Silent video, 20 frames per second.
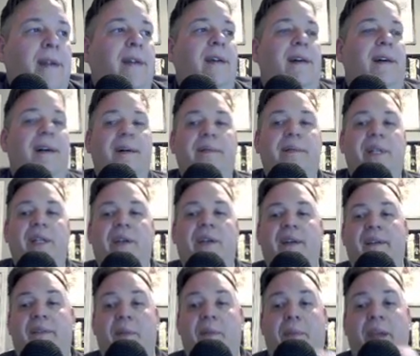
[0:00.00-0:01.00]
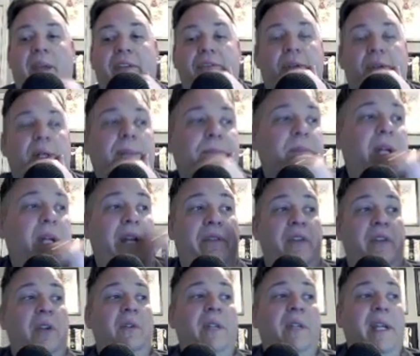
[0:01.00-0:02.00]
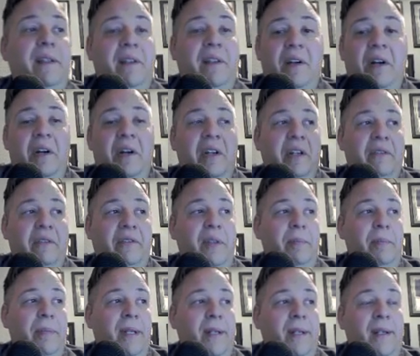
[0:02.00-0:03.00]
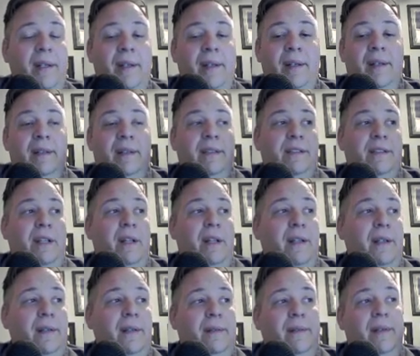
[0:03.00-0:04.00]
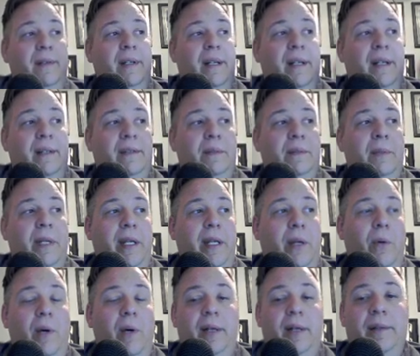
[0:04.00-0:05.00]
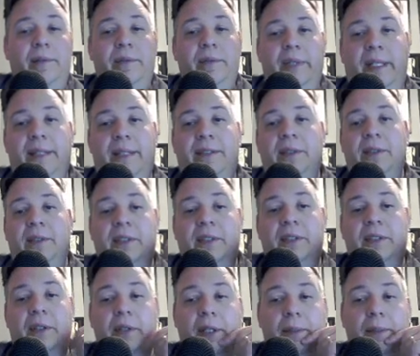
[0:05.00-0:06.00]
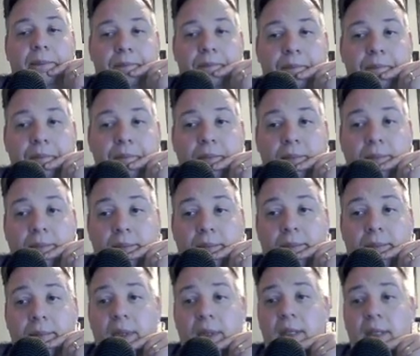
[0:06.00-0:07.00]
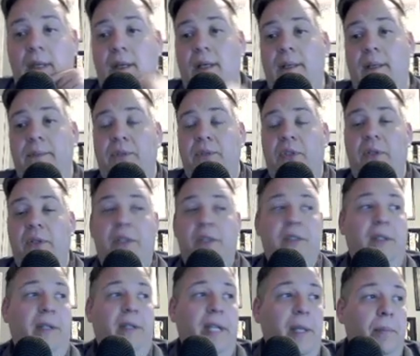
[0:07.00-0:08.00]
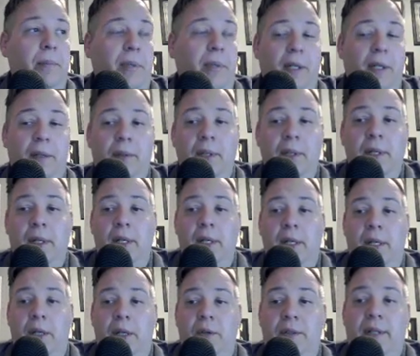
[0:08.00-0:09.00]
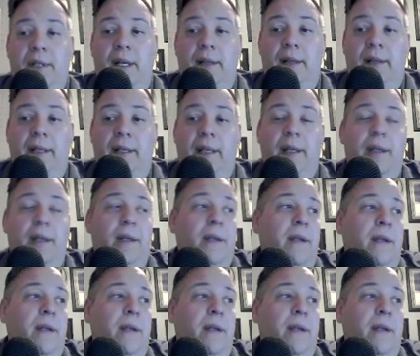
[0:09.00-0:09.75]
That you didn't have to pay for. And if you don't like the card, you can flip it, sell it, get somebody you want, right? So it's still good. So there's a link below. Use that link